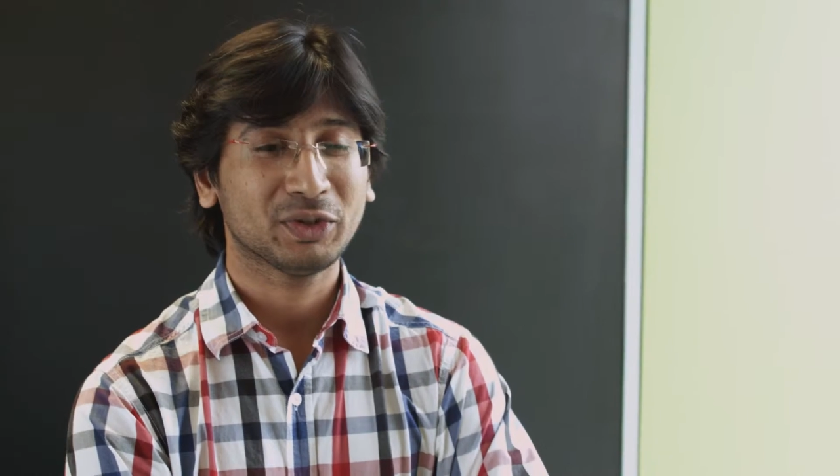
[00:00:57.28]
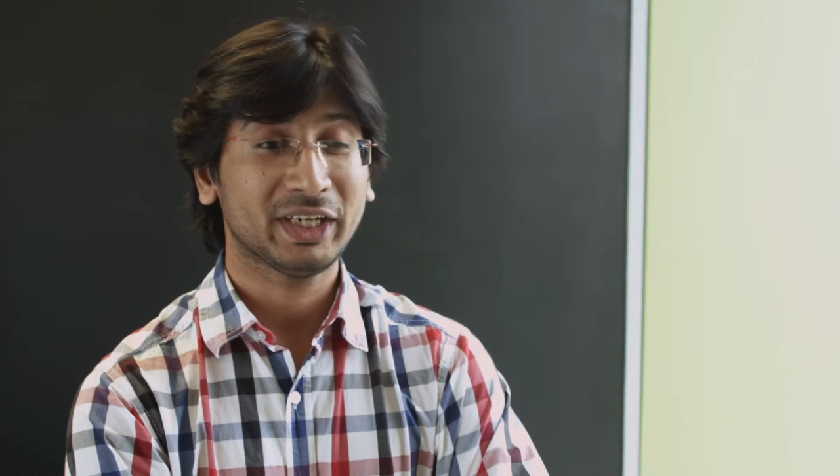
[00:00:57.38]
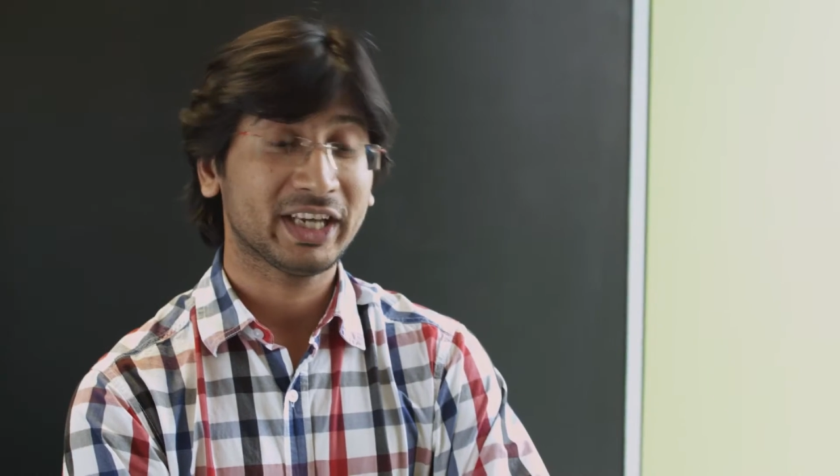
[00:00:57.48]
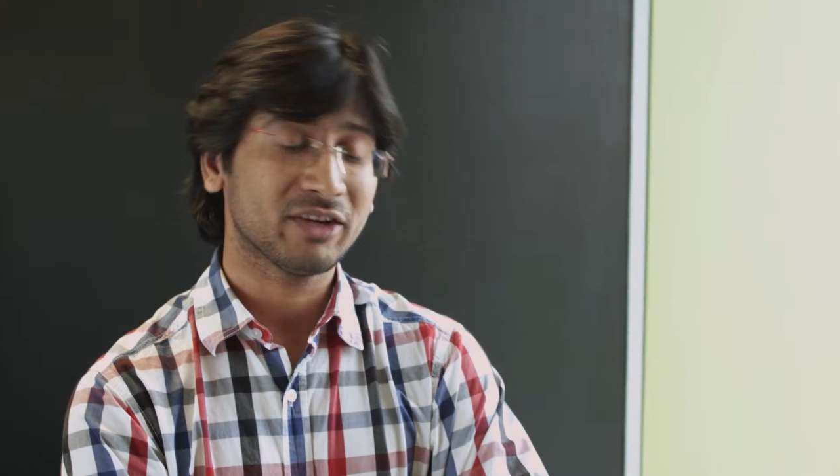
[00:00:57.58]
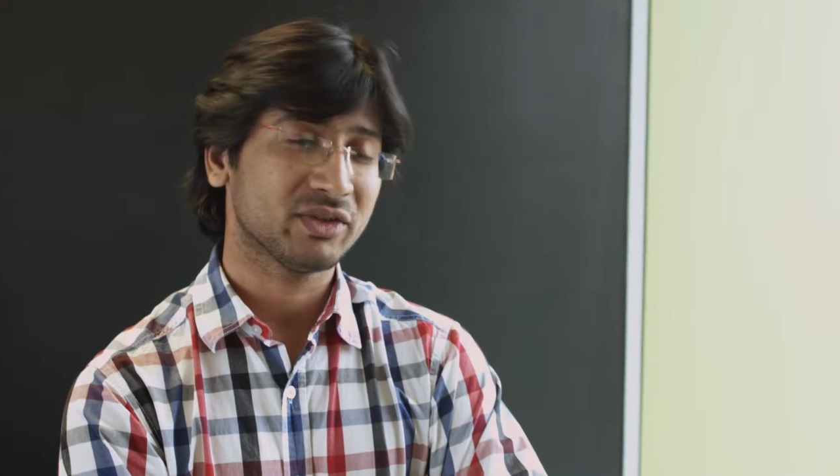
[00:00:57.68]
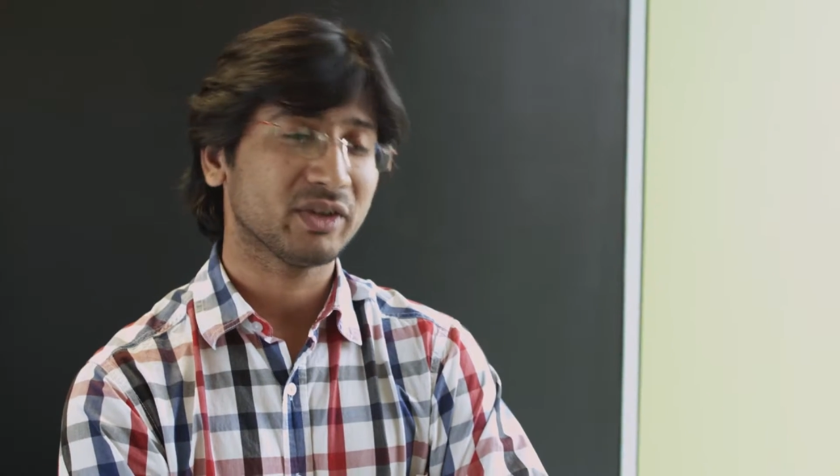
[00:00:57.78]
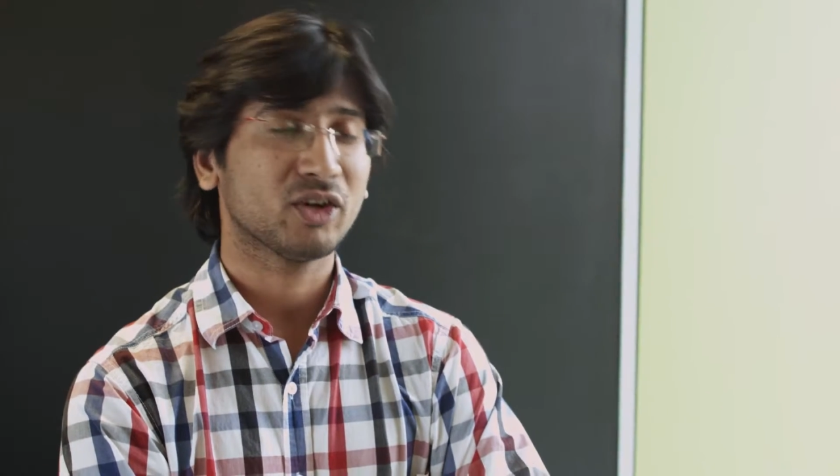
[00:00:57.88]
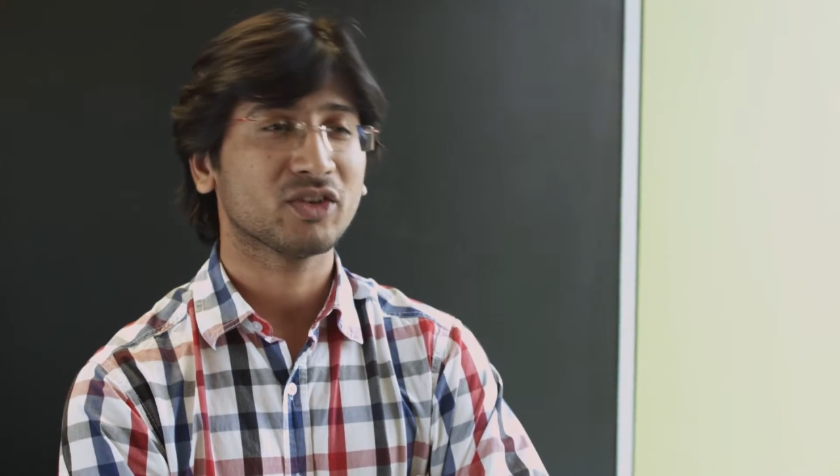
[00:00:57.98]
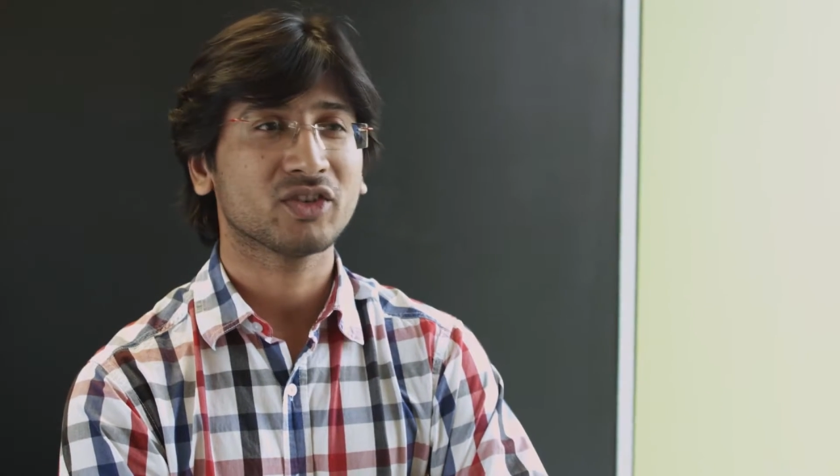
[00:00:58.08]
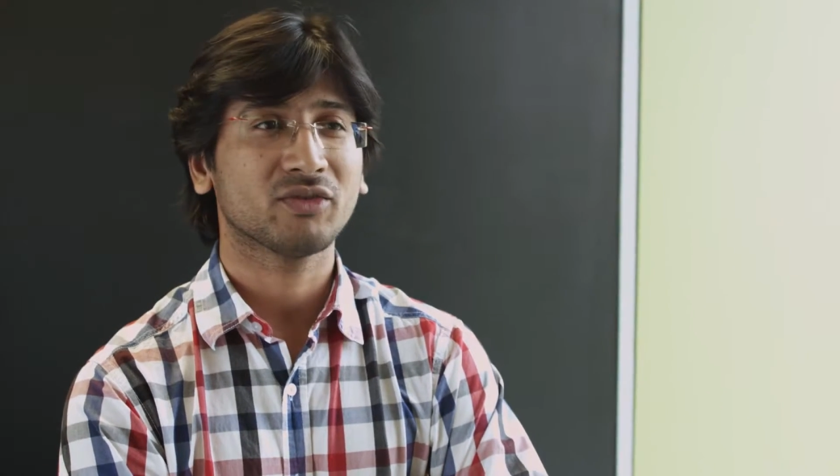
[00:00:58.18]
it gives you a
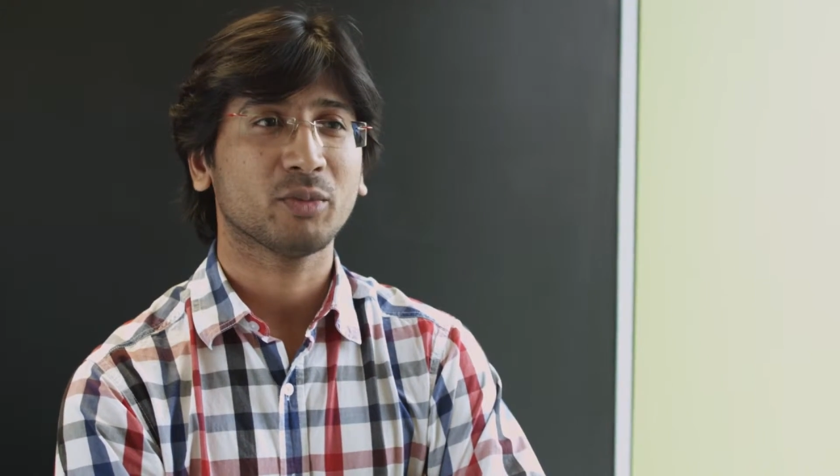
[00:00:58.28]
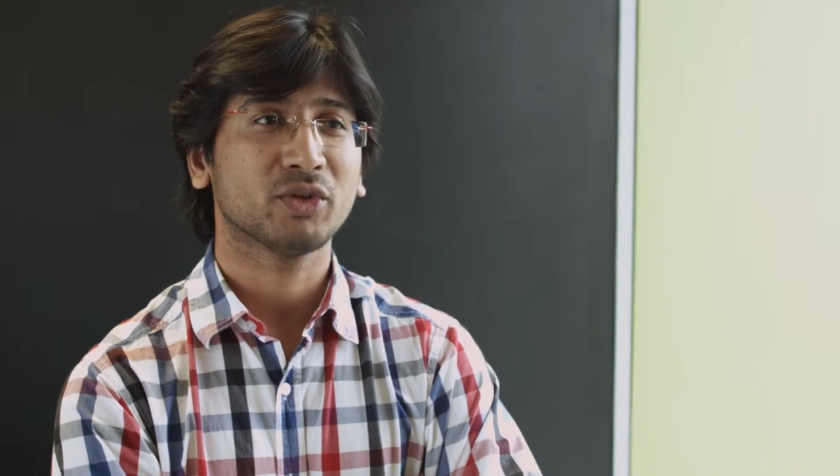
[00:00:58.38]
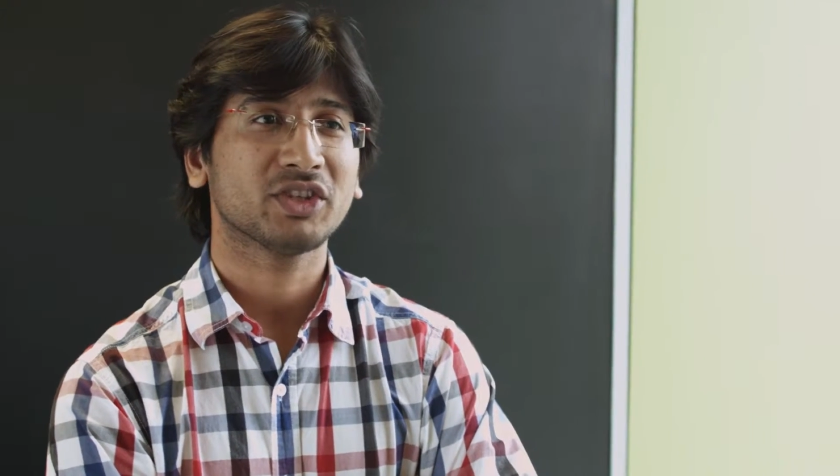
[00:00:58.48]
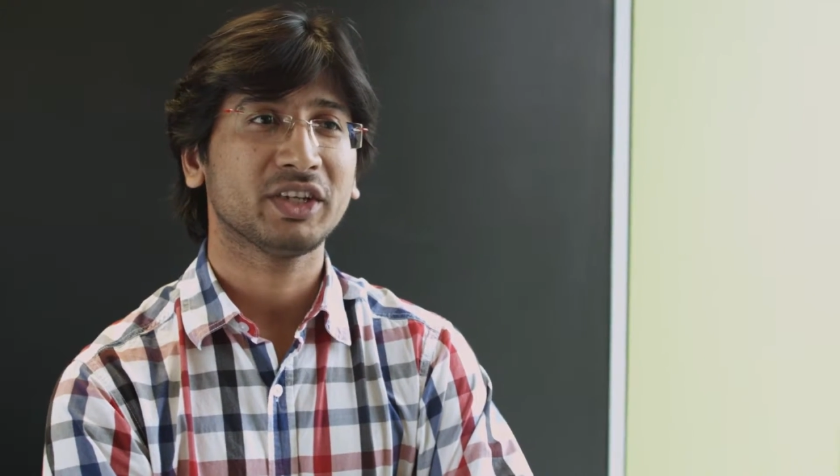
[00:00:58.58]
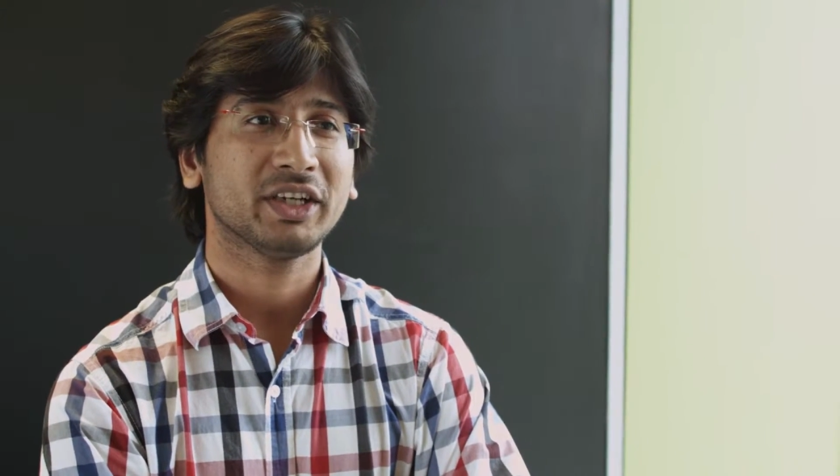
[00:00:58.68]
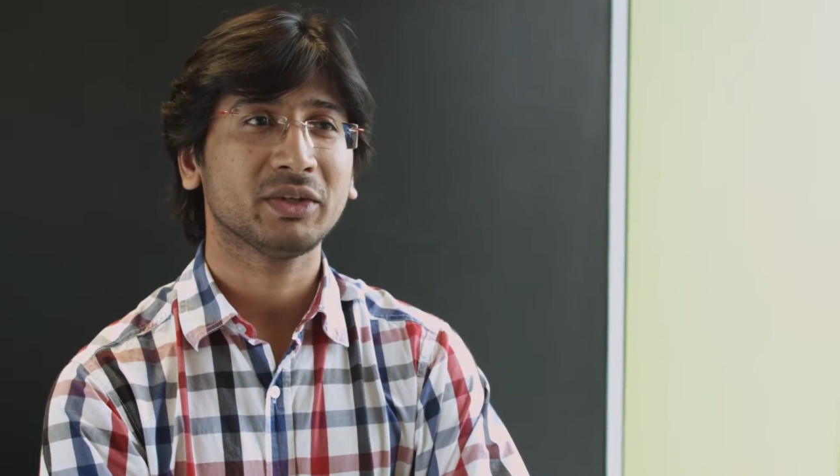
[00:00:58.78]
lots of opportunity